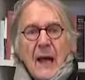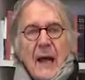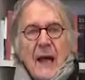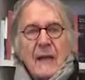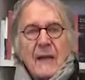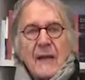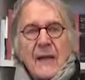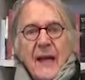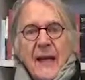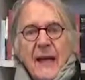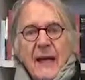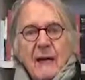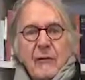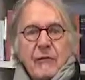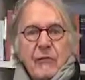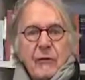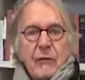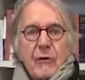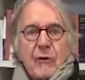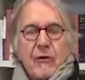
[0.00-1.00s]
And there,
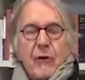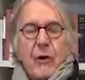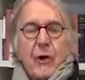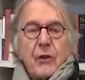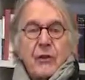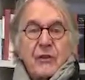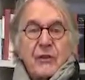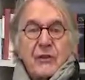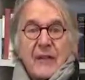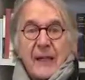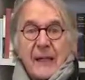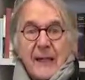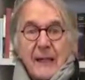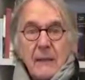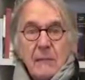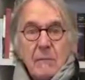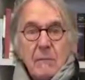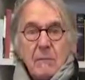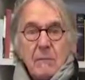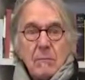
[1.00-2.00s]
for the first
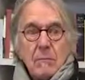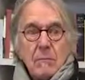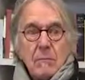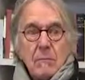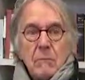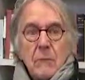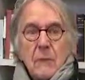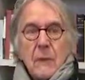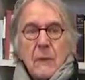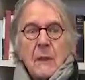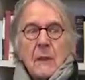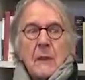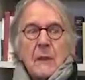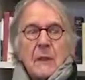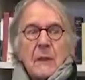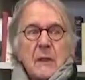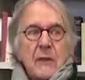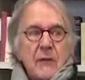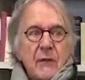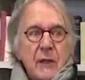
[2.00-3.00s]
time,
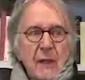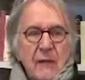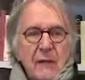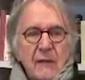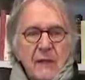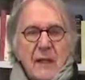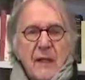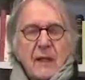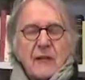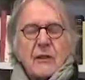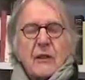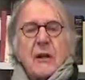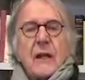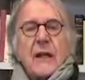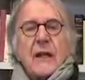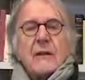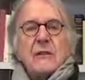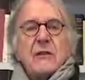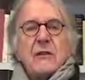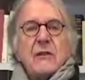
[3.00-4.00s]
even in international
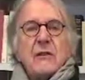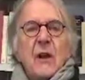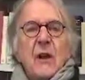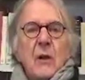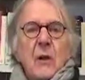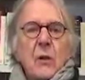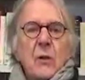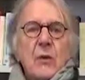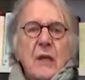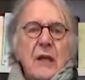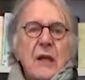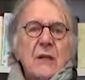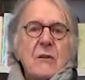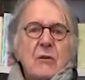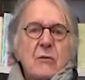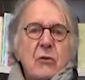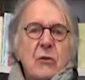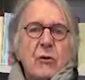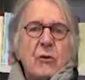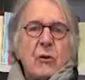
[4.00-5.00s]
relations, we
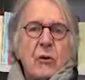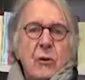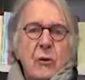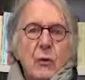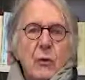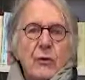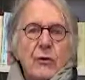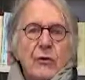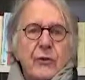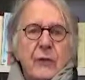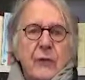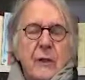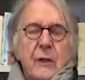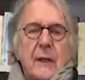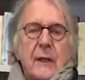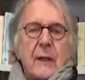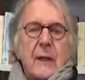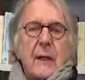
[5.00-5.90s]
introduced